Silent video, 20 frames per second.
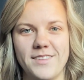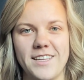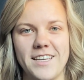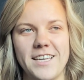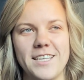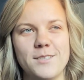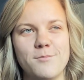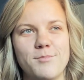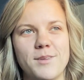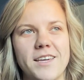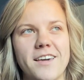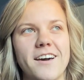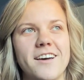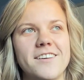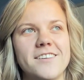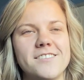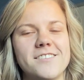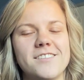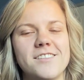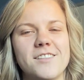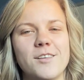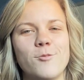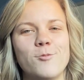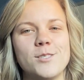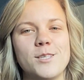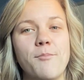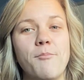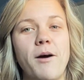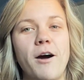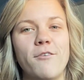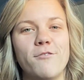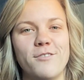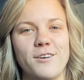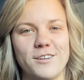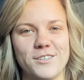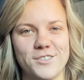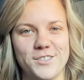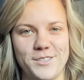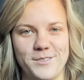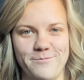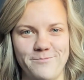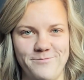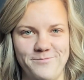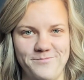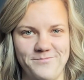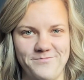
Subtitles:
is because there was a malfunction